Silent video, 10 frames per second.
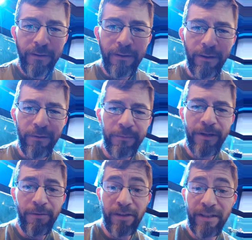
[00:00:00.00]
you know,
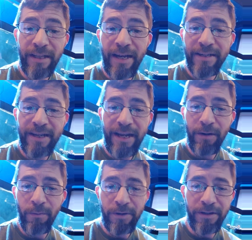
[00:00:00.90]
sometimes you get that
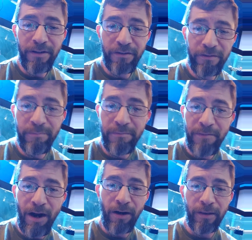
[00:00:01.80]
tank where you just
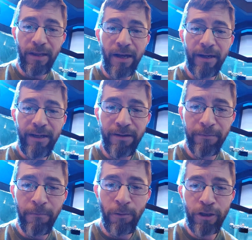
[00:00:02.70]
are lucky, you're
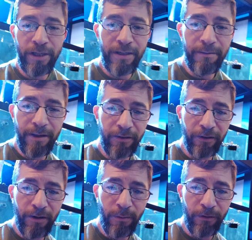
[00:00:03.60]
fortunate, things
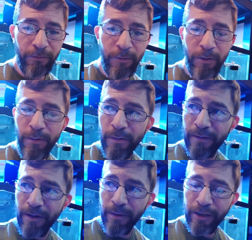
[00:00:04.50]
are going smooth,
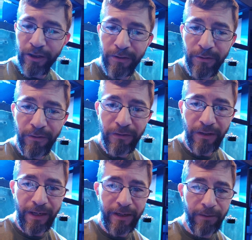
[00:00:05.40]
no issues,
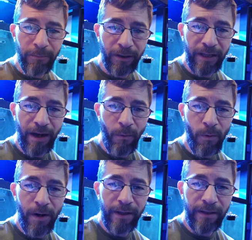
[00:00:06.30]
and you bring that
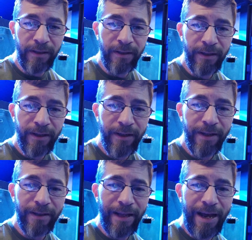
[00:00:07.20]
one
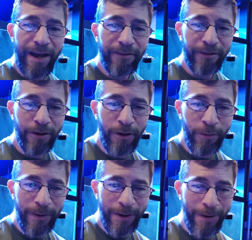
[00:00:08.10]
last
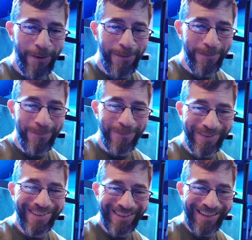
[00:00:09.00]
goby home
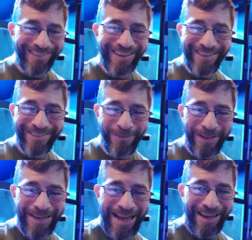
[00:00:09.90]
that's got
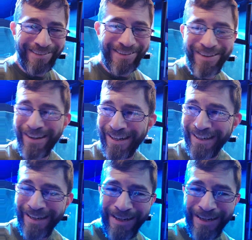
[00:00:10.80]
something nasty on it.